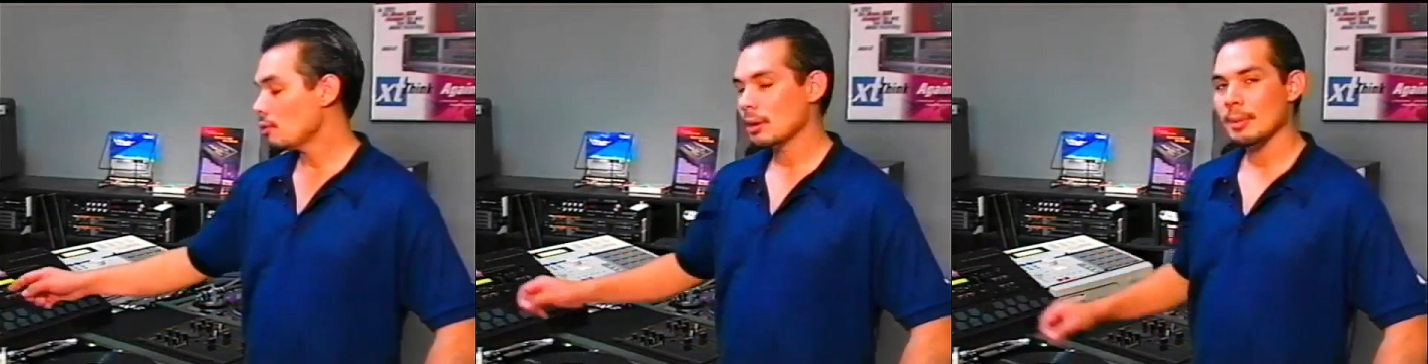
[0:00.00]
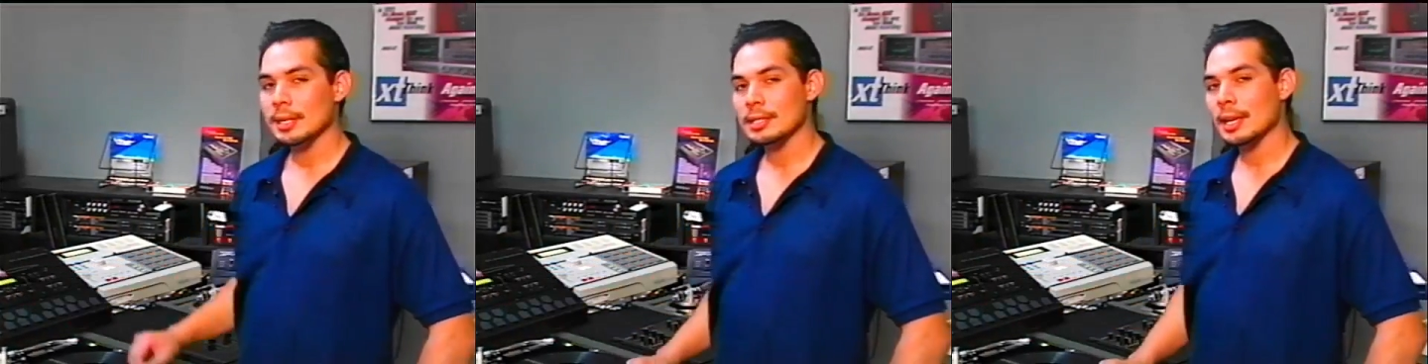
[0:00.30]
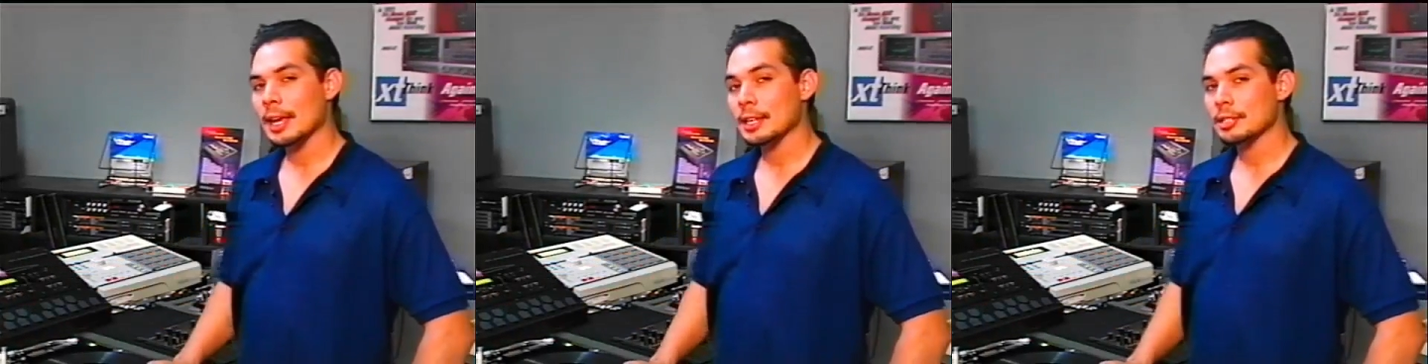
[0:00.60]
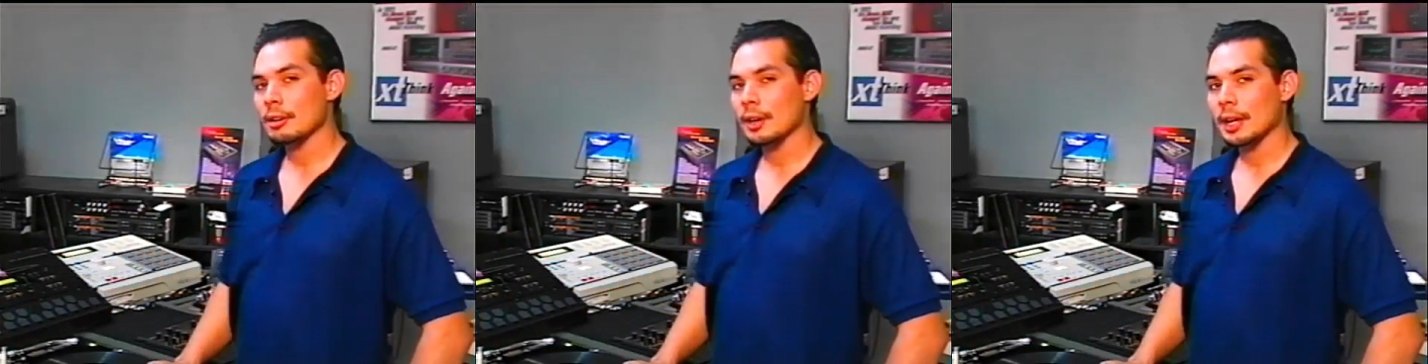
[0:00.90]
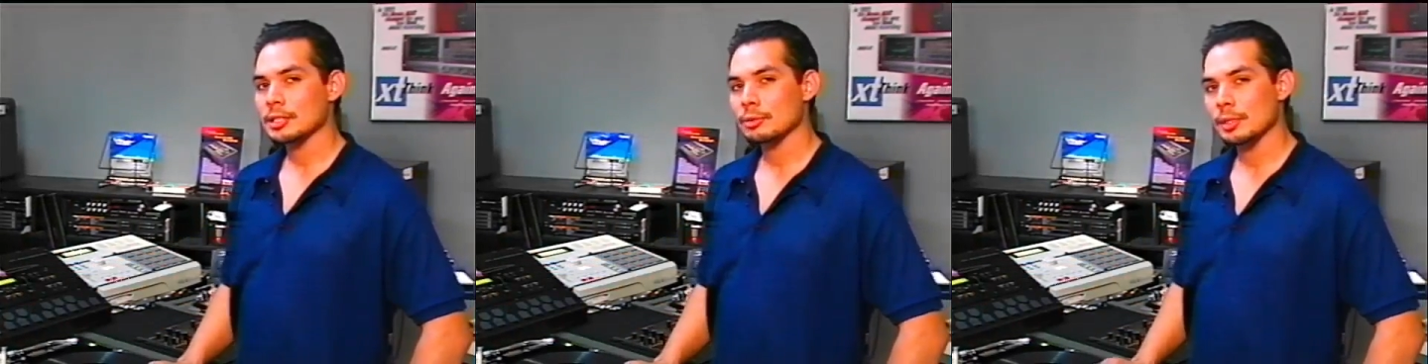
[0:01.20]
amazing
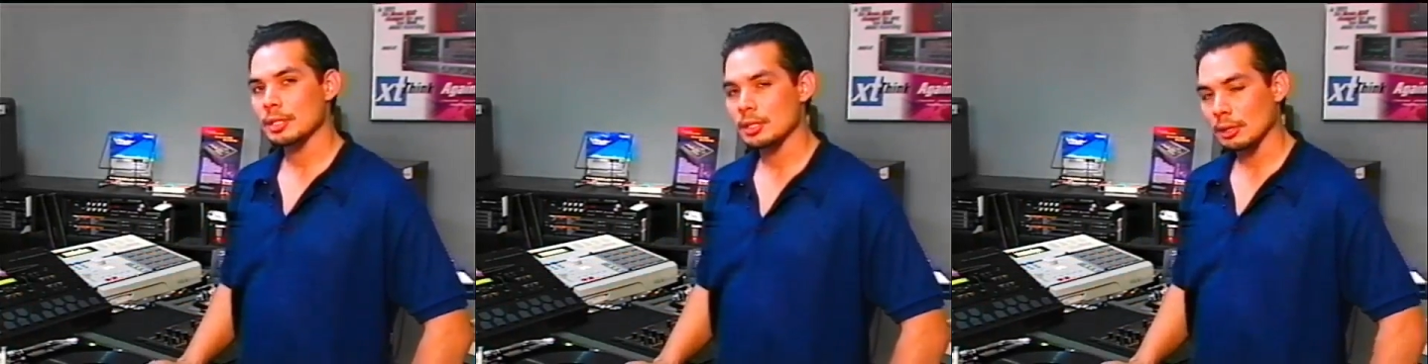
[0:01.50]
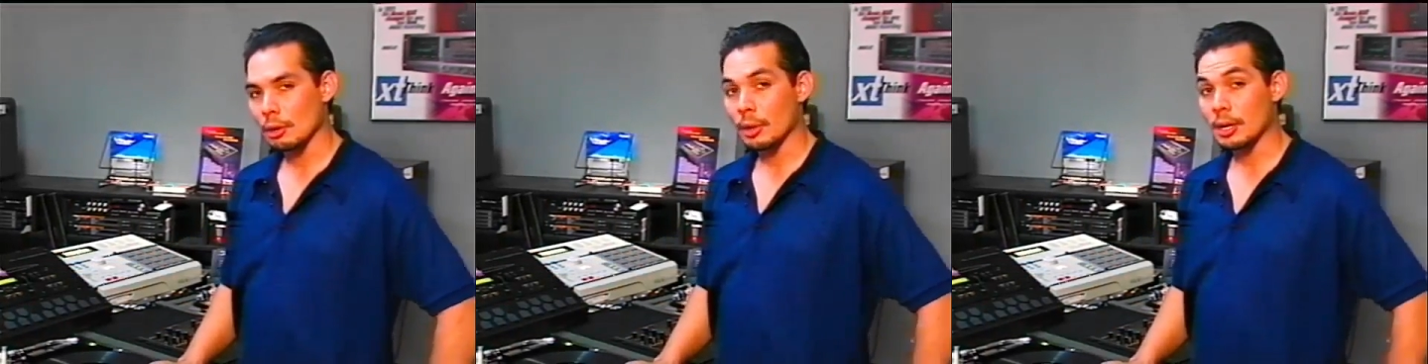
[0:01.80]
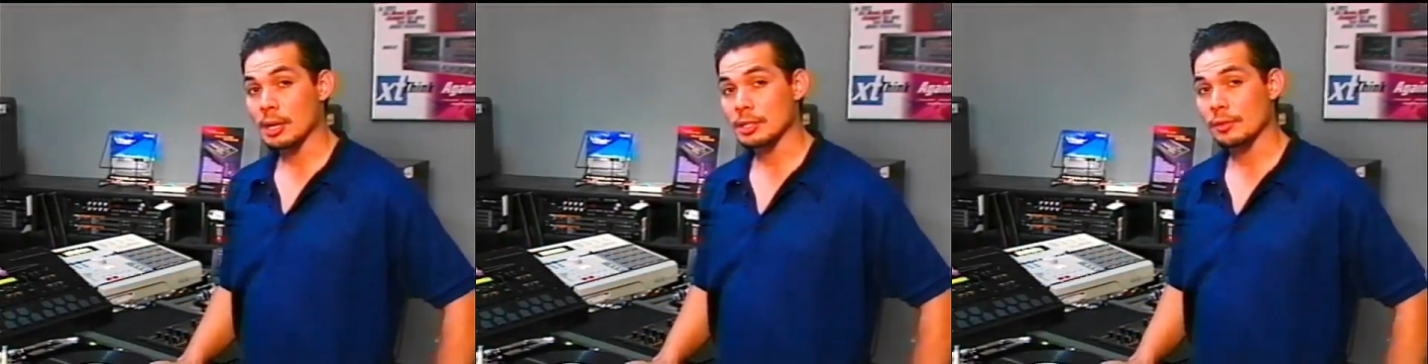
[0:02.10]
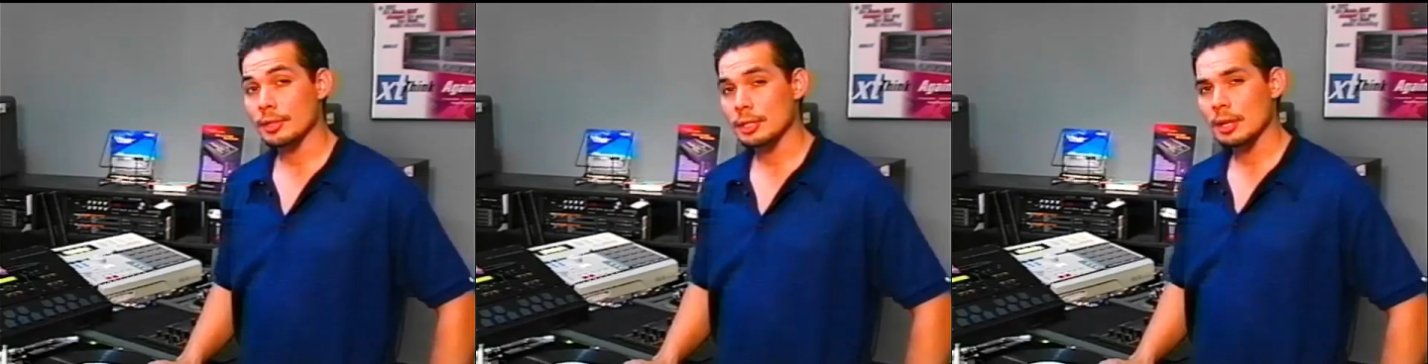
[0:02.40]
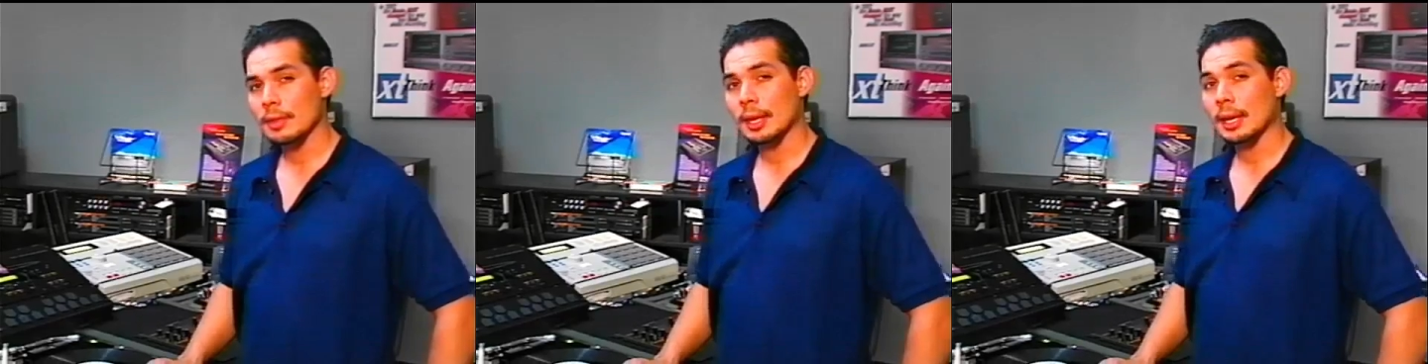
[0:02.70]
ASR-X, which is a lower cost version
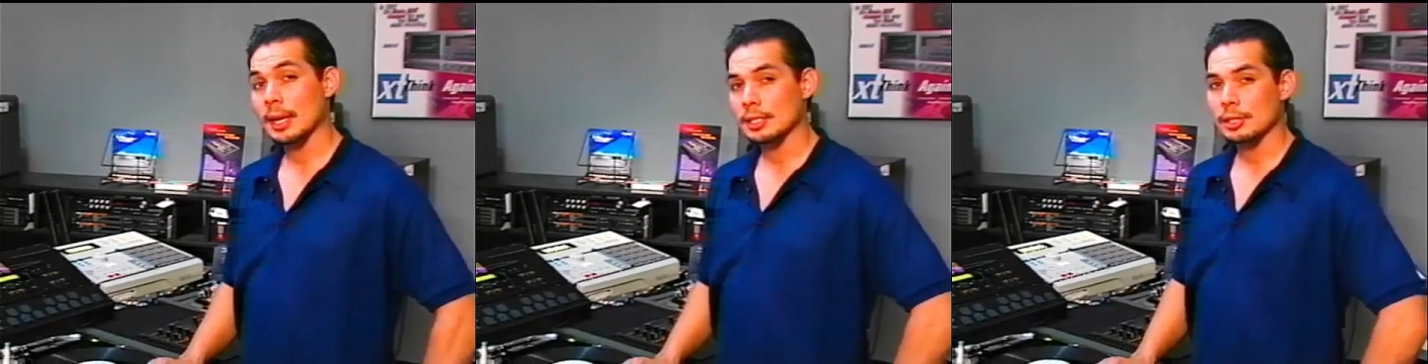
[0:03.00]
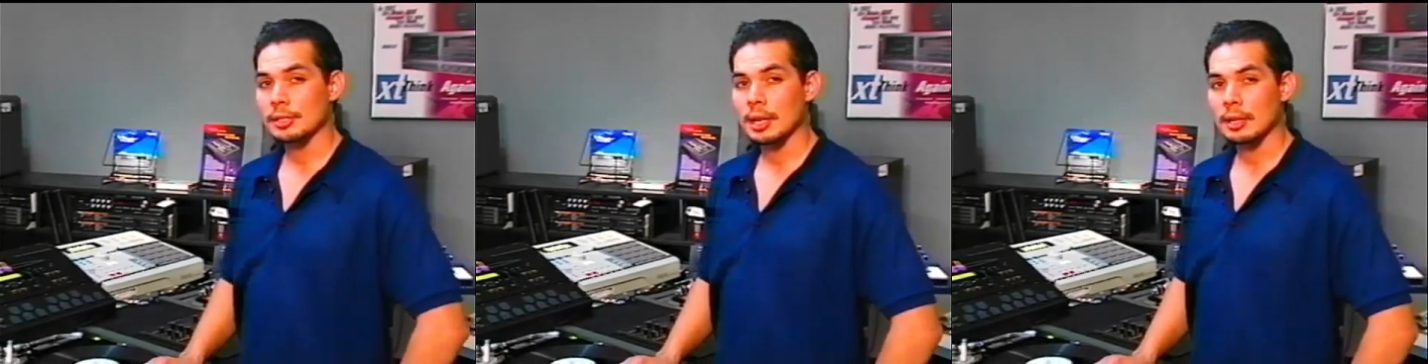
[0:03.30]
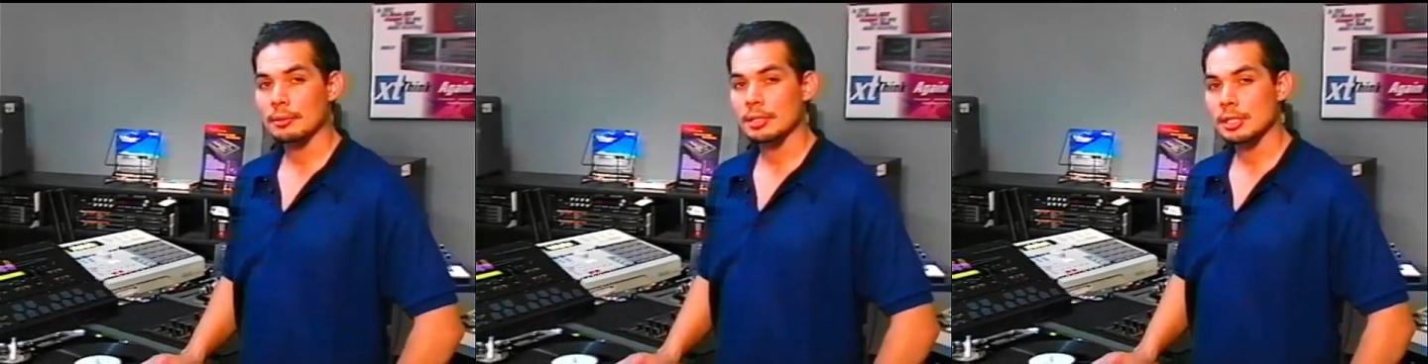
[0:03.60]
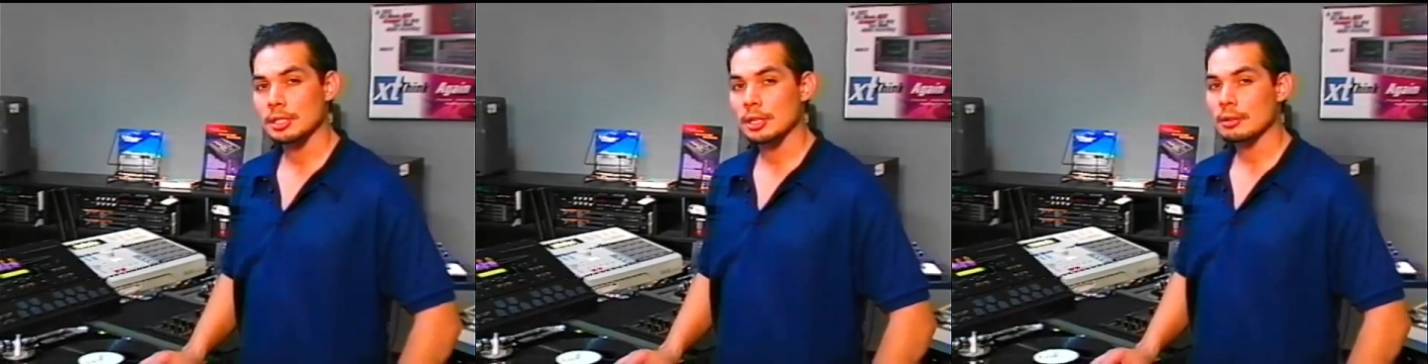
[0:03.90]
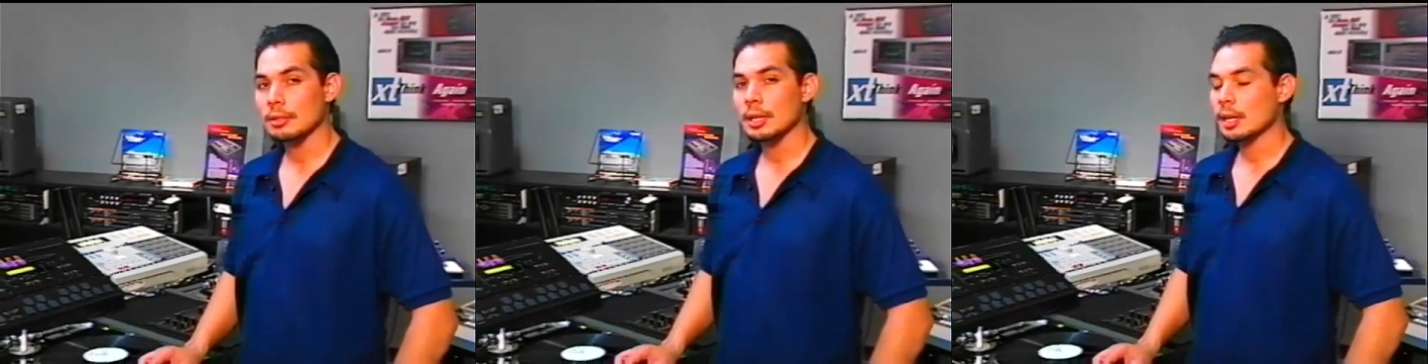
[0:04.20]
of the ASR-10 that we just showed.